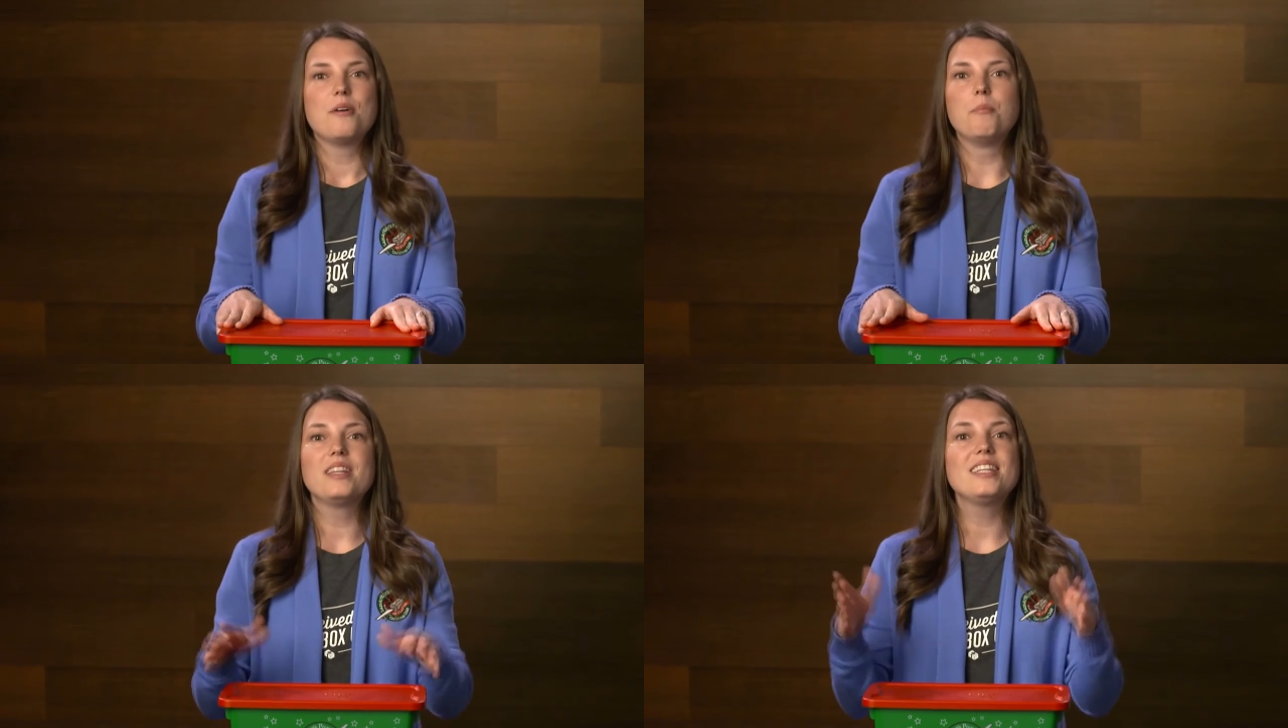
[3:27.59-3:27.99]

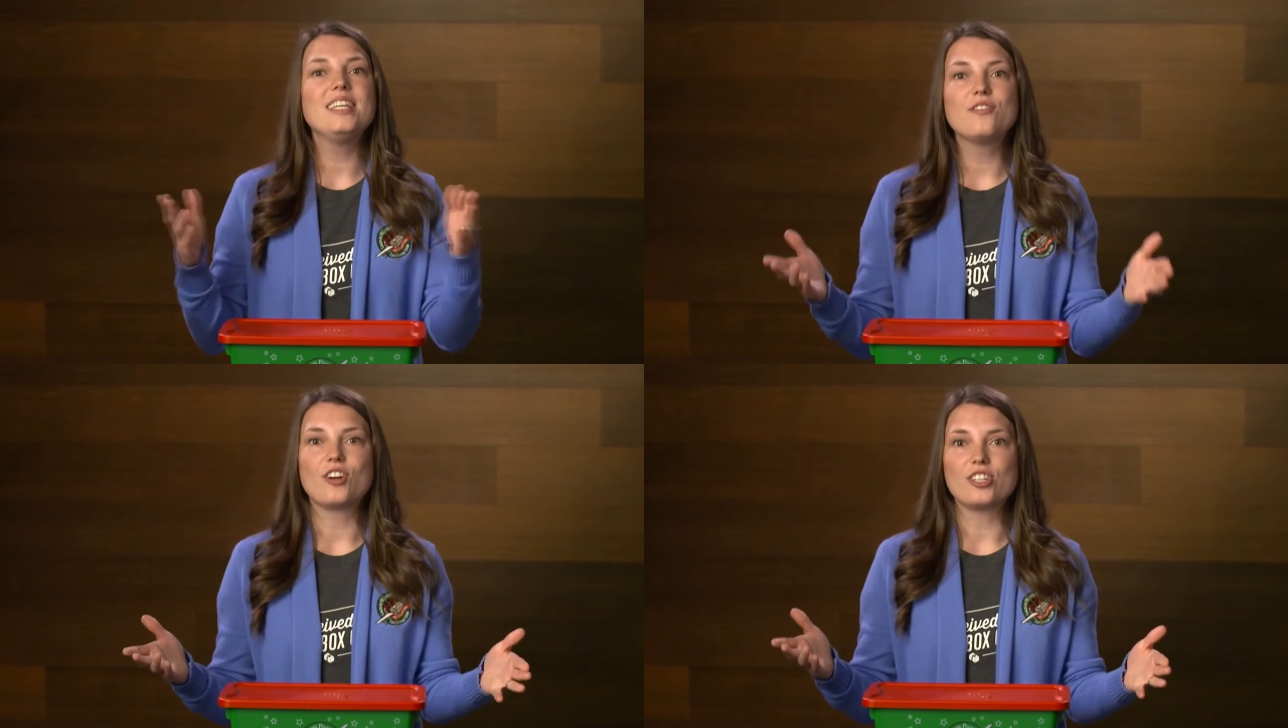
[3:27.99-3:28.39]

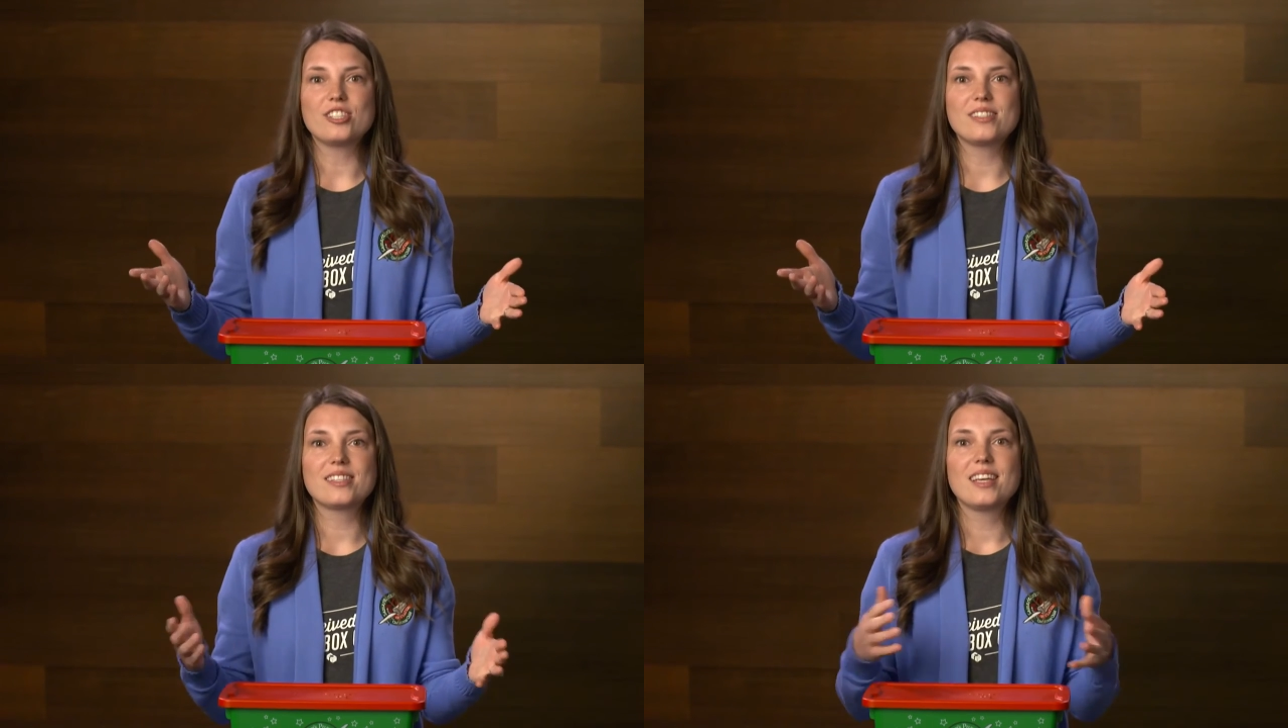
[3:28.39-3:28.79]

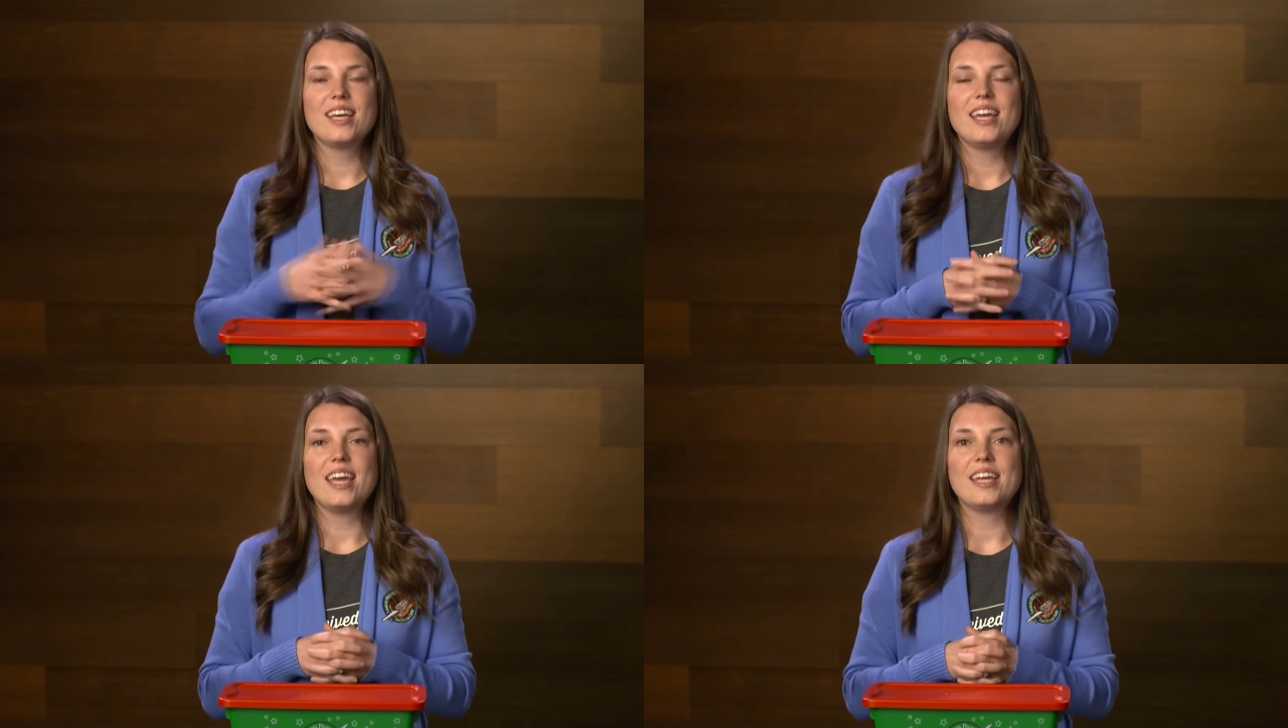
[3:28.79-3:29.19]
believers
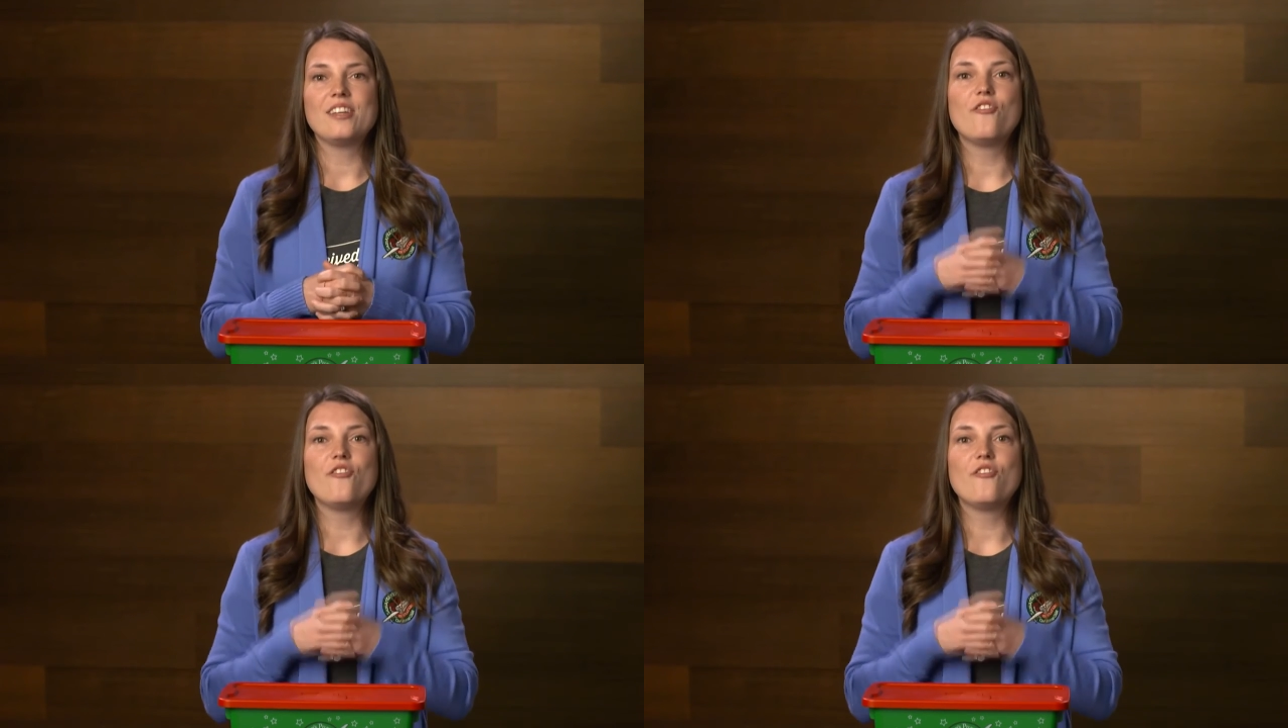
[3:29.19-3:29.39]
and